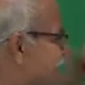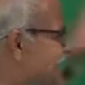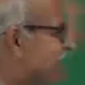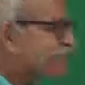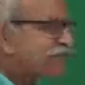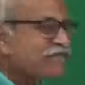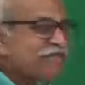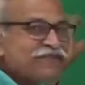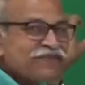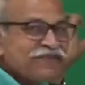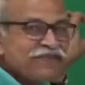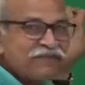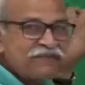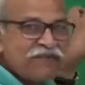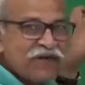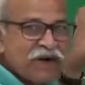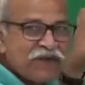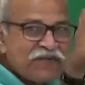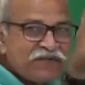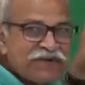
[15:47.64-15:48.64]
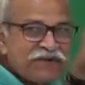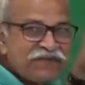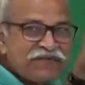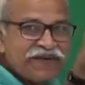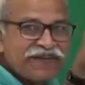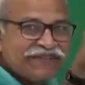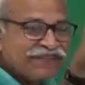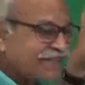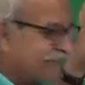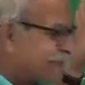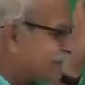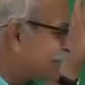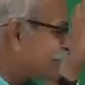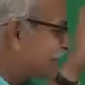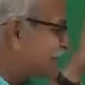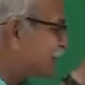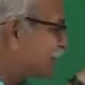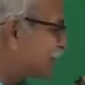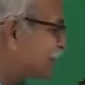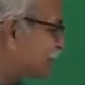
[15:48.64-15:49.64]
it, the bob will be
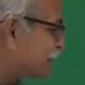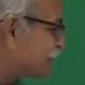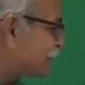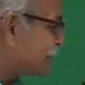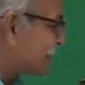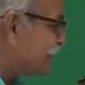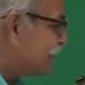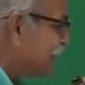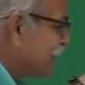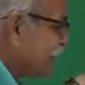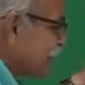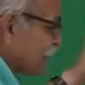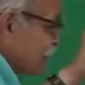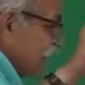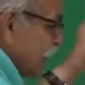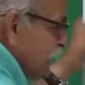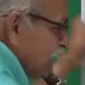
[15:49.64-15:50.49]
accelerated towards me. So,